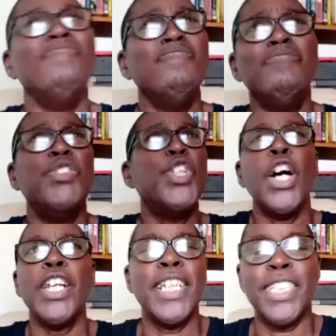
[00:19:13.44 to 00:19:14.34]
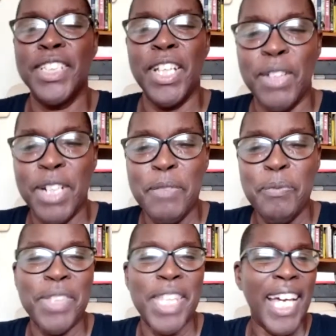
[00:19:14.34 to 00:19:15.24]
Not necessarily.
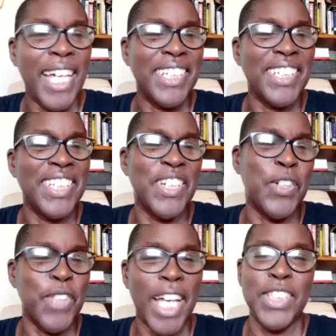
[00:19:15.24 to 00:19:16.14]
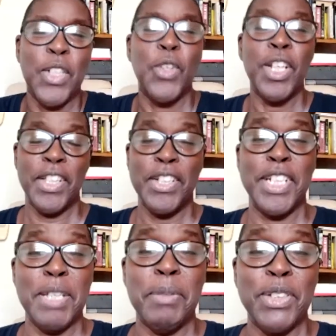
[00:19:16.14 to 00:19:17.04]
That, that's a whole other
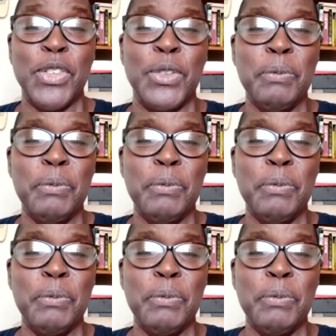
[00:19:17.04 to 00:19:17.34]
deep issue.